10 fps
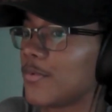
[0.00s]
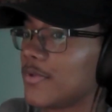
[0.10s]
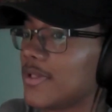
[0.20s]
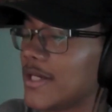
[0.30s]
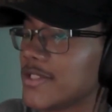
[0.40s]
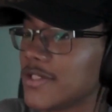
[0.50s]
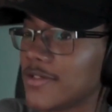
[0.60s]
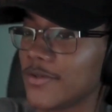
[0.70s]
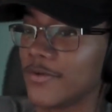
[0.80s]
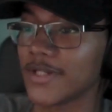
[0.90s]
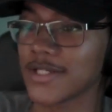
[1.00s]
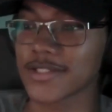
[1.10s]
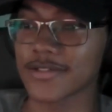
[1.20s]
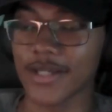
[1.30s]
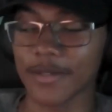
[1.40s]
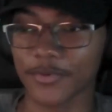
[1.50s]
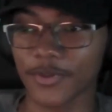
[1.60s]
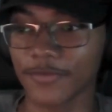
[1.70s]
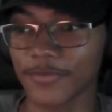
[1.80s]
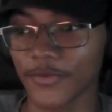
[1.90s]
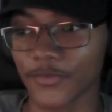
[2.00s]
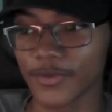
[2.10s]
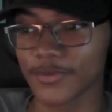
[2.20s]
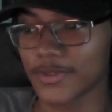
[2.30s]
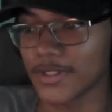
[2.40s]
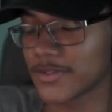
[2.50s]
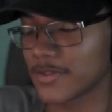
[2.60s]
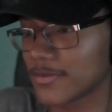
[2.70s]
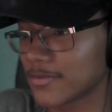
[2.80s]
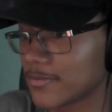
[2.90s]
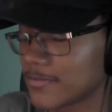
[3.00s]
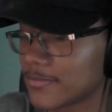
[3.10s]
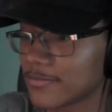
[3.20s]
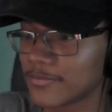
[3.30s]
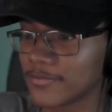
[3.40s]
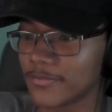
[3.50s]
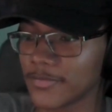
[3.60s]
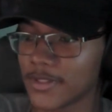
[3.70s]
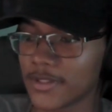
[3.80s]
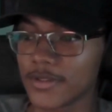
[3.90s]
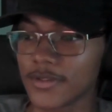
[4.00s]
That shit, yo, that snapped off in the wrong way. That should have been. Man.